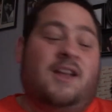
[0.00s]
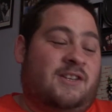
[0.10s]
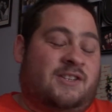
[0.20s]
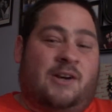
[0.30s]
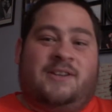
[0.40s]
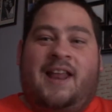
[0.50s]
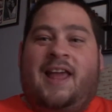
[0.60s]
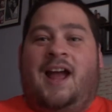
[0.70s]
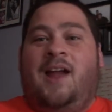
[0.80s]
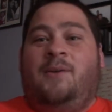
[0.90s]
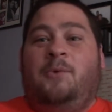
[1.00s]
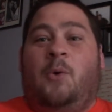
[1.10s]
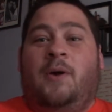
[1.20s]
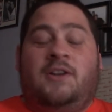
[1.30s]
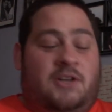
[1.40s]
So today I'm
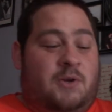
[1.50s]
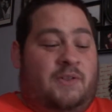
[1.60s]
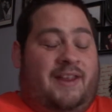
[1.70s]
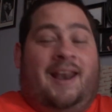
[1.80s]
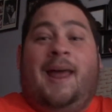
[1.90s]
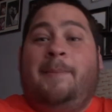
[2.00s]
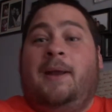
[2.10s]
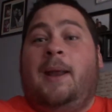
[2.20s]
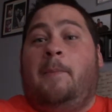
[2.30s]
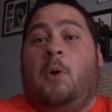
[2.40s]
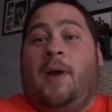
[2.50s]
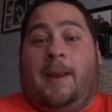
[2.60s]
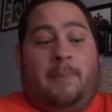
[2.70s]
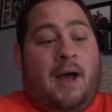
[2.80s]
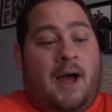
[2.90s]
going to do the lemon
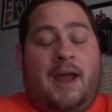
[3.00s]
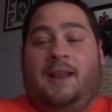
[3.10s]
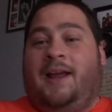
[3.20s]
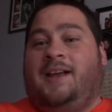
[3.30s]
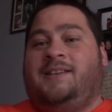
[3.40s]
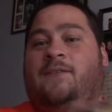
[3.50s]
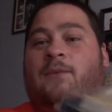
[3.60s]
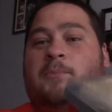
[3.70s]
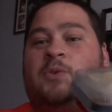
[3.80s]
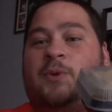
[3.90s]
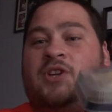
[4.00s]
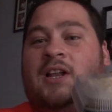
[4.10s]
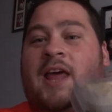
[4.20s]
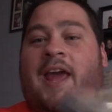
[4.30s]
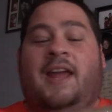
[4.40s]
meringue pie, like I said, from Swiss
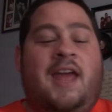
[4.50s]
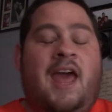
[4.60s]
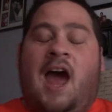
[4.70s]
Chalet.